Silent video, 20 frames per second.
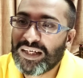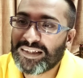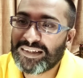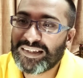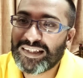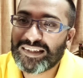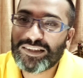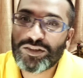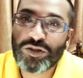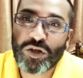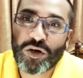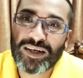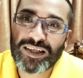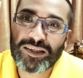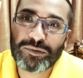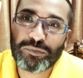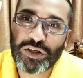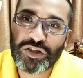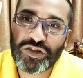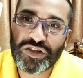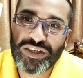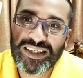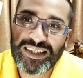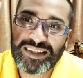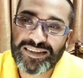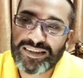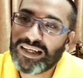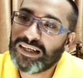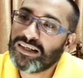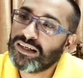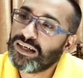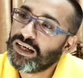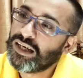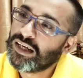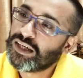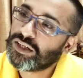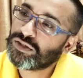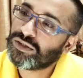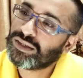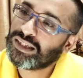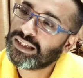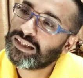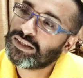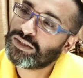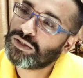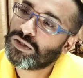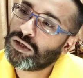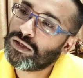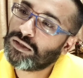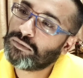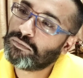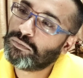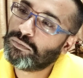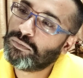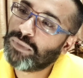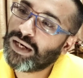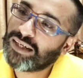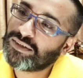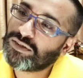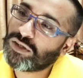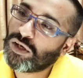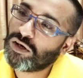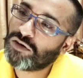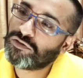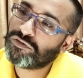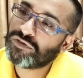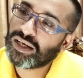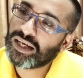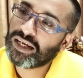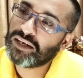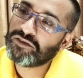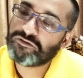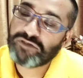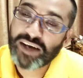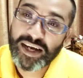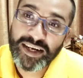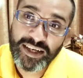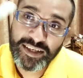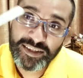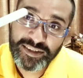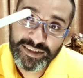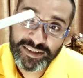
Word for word: This is not as pungent as that. So this is called Breath of Infinite.